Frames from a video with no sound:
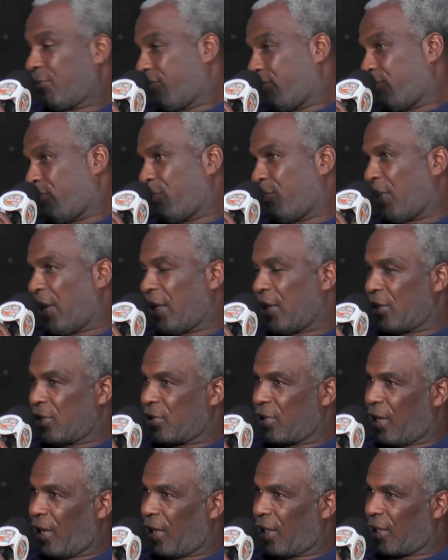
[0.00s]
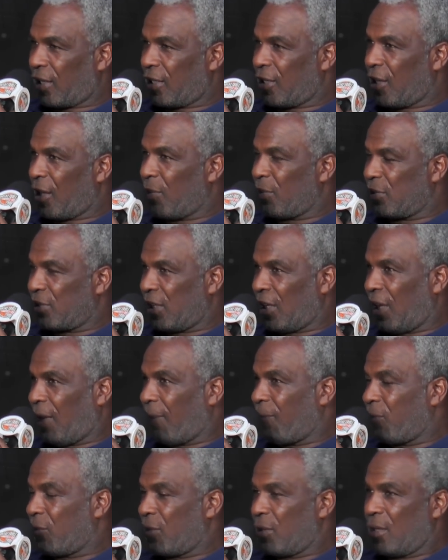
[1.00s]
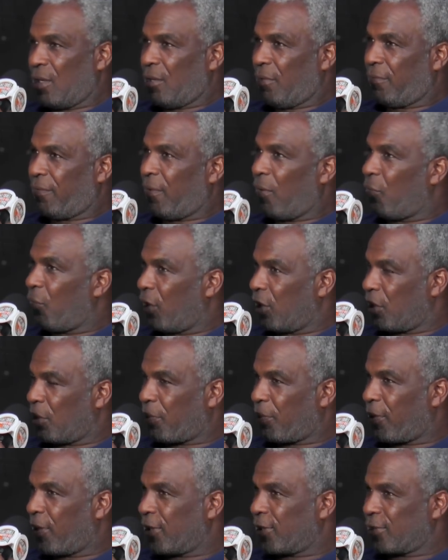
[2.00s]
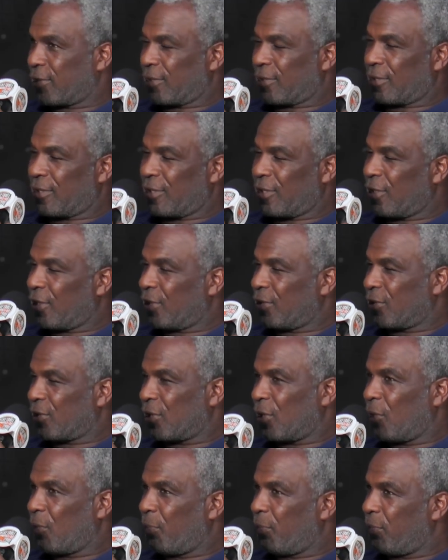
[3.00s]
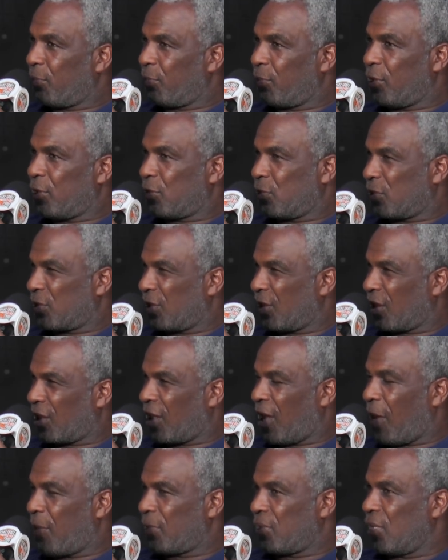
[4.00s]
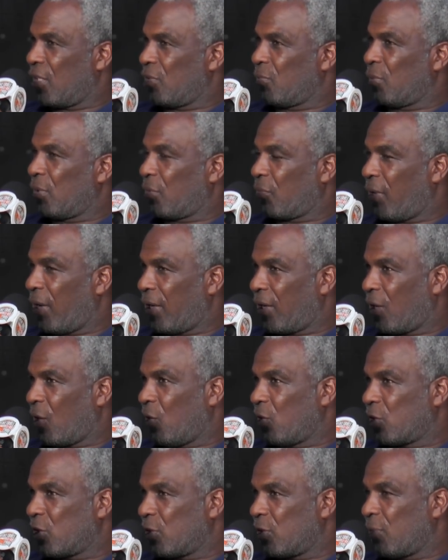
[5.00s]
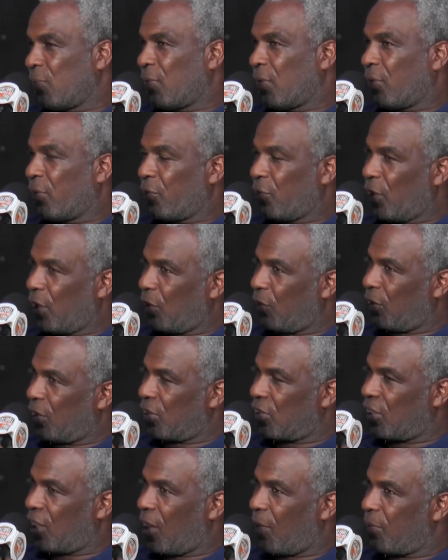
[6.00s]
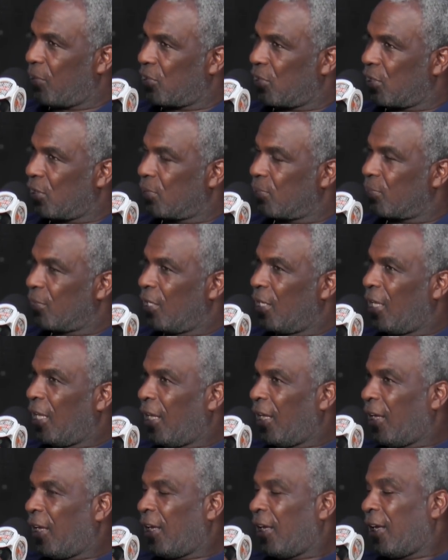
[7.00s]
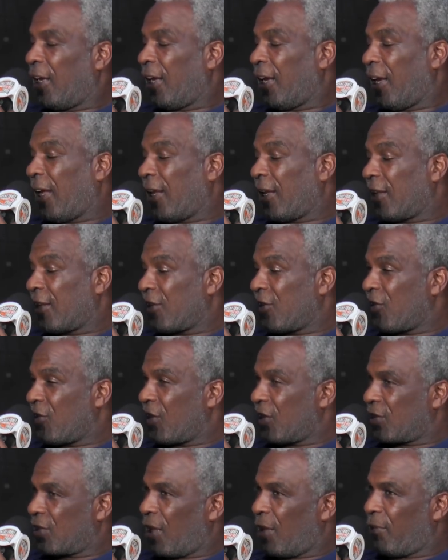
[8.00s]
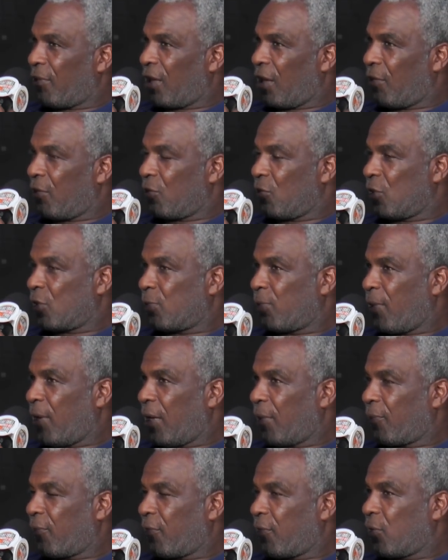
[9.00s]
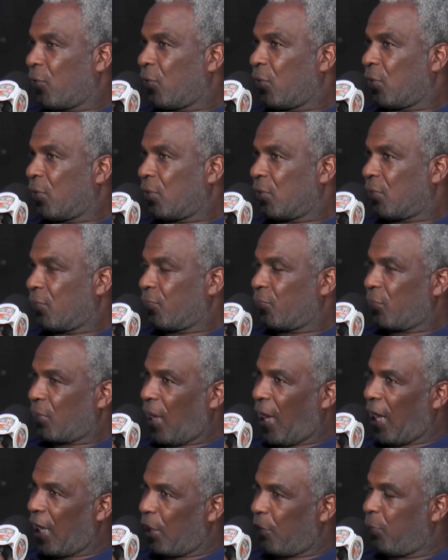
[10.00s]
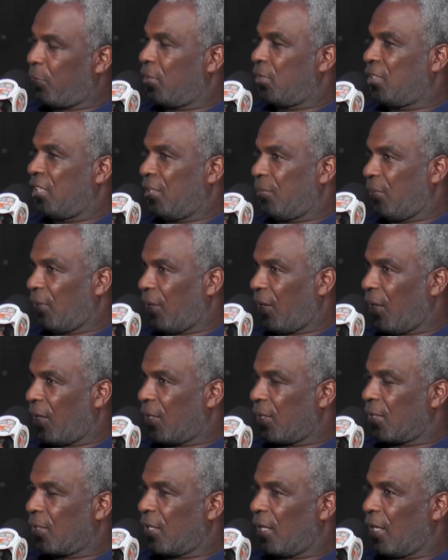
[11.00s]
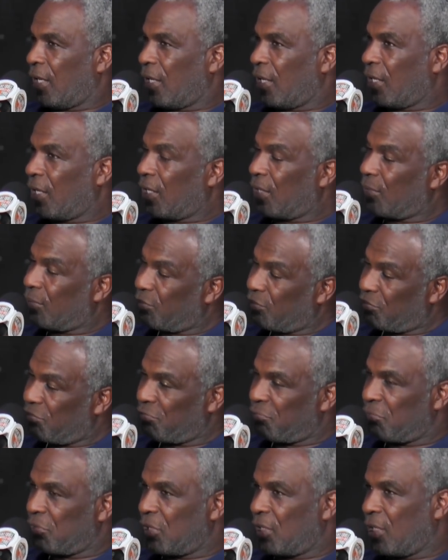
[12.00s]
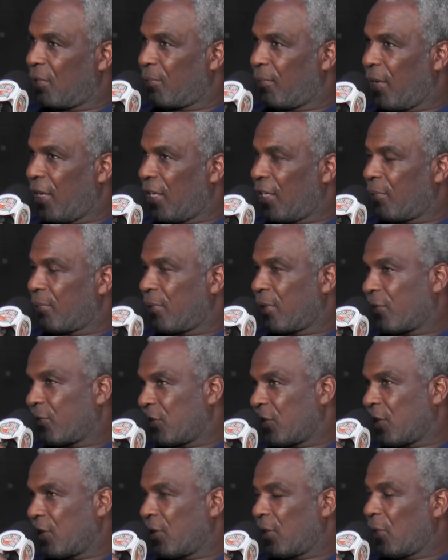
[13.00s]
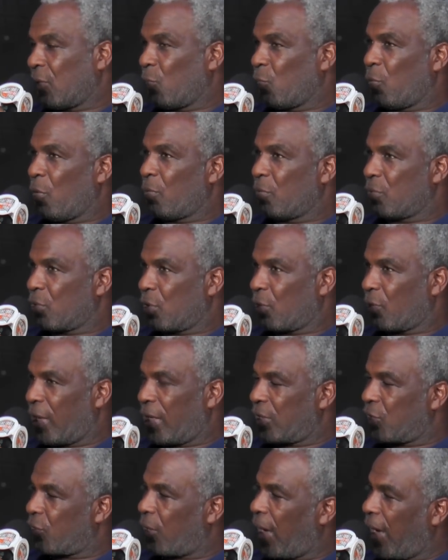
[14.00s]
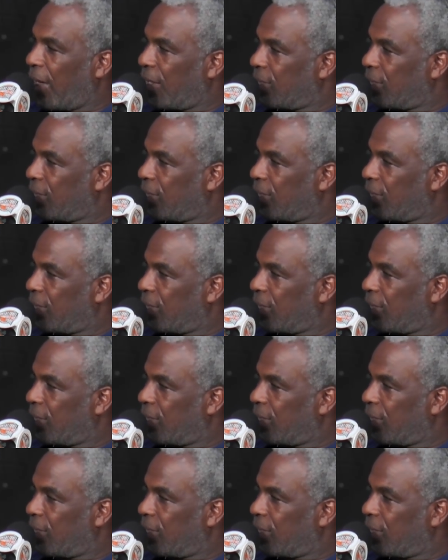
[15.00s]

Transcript: Belichick. You never see him fold under pressure, you know. So Butch was in the conversation with great coaches, even though we didn't win a championship. And you just have to give me respect for knowing how to put a team together. And we didn't make it, but, you know, we were on the right track.